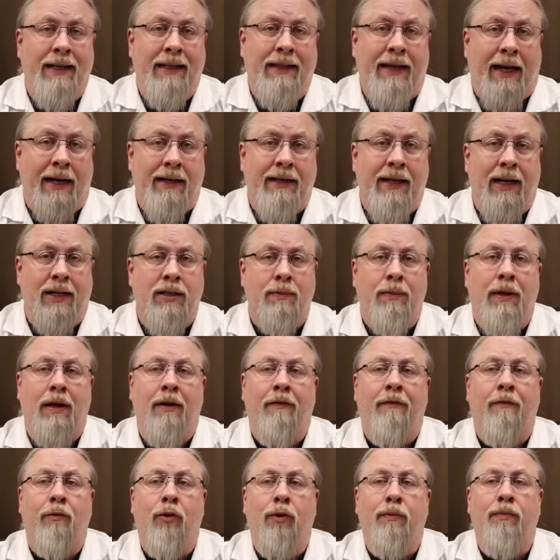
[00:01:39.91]
That takes about
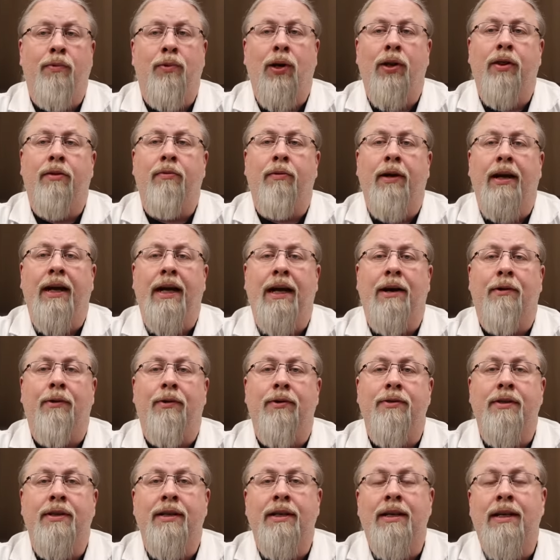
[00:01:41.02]
4.3
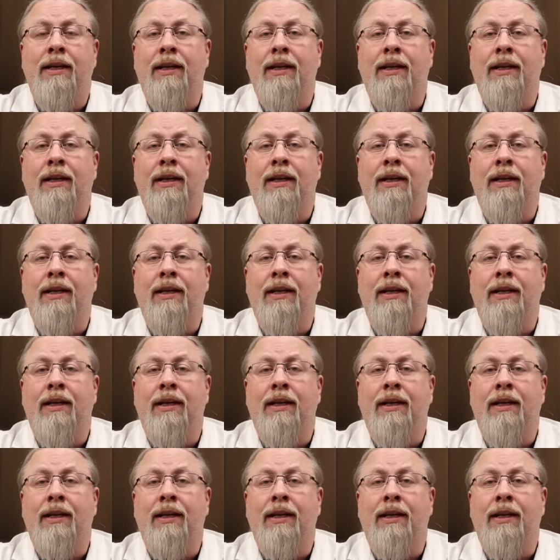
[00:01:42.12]
hours.